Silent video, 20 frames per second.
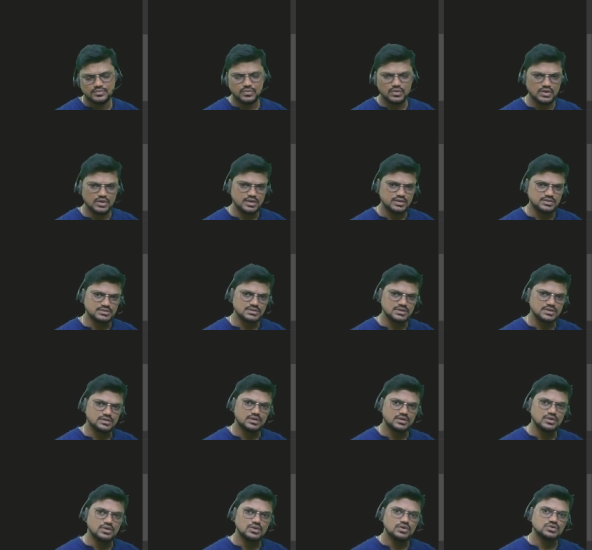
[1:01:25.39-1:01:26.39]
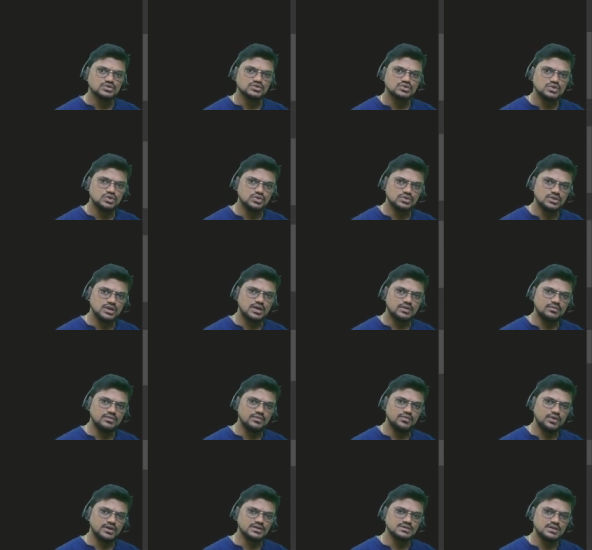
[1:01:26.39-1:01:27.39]
You can see. So the
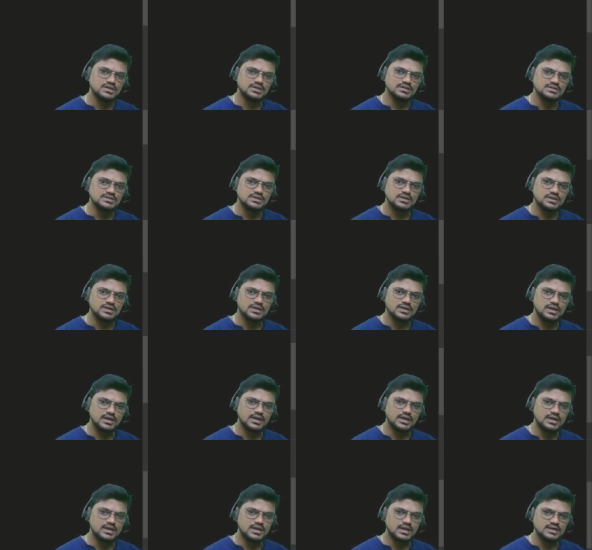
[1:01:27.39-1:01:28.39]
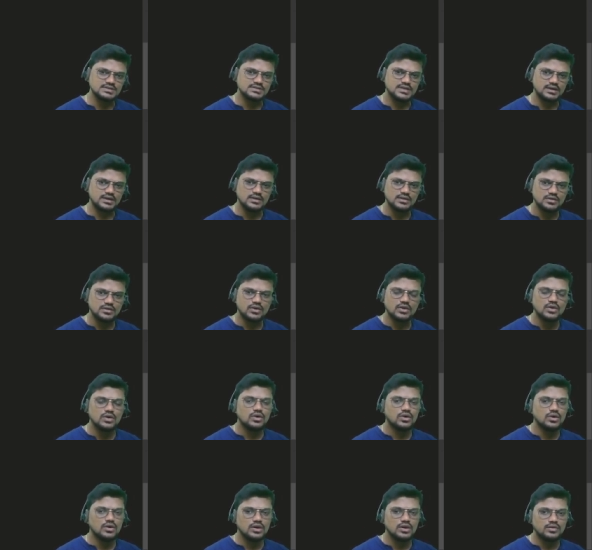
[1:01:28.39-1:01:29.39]
given function is increasing
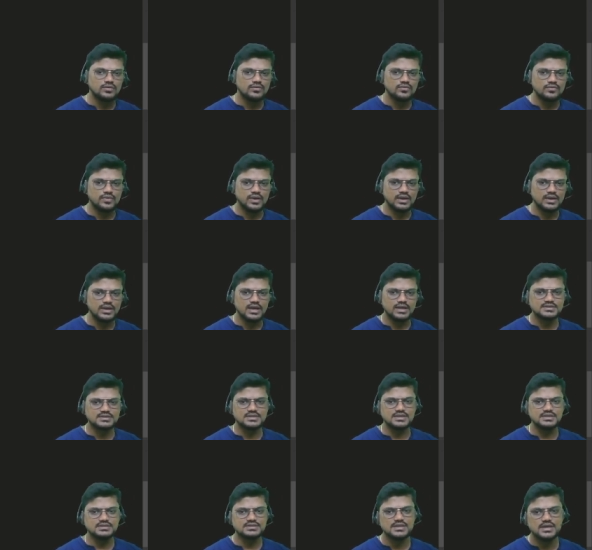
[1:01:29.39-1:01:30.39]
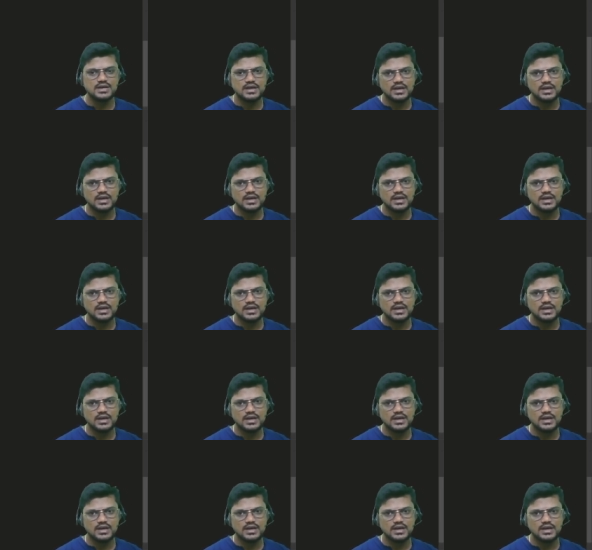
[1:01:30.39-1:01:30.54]
when x is